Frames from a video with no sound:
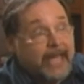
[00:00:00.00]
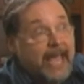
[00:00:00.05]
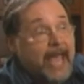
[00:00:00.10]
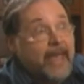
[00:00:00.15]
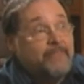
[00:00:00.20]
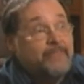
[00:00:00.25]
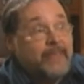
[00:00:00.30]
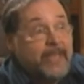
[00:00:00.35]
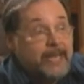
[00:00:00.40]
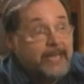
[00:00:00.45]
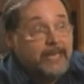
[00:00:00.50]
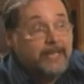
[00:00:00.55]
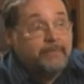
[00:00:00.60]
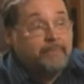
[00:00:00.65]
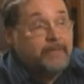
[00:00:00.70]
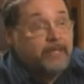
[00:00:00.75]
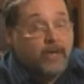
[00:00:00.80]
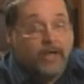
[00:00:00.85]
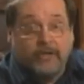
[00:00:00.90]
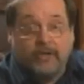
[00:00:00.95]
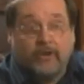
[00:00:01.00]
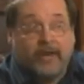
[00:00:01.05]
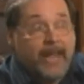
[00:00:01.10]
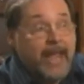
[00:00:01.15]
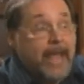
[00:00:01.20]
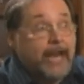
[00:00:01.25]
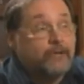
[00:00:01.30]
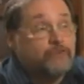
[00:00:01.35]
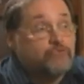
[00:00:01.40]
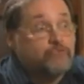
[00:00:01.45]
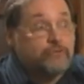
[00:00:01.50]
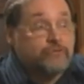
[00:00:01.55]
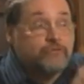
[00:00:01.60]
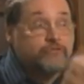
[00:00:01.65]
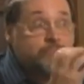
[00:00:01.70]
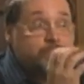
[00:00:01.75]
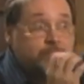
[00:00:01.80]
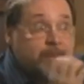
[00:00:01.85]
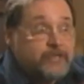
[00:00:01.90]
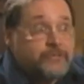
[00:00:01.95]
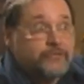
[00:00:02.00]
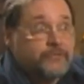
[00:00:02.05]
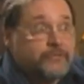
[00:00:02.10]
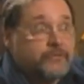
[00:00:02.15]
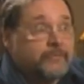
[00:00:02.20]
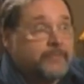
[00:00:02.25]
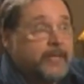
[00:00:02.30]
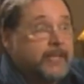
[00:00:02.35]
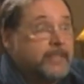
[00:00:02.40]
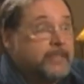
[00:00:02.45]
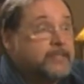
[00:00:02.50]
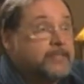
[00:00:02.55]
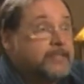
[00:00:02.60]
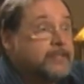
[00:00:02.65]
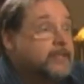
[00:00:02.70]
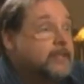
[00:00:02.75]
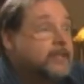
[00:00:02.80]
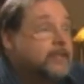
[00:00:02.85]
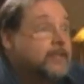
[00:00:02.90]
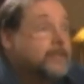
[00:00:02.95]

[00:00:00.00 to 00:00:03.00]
our body's most complex organ is the topic of